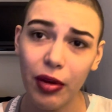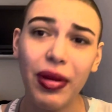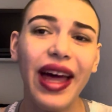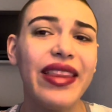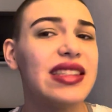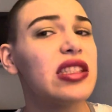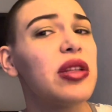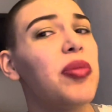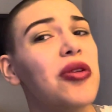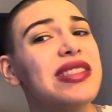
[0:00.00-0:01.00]
yeah, this is a
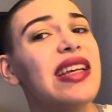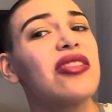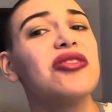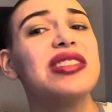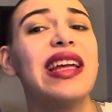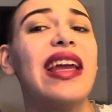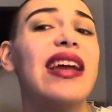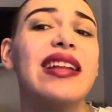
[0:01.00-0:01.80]
post-ictal state.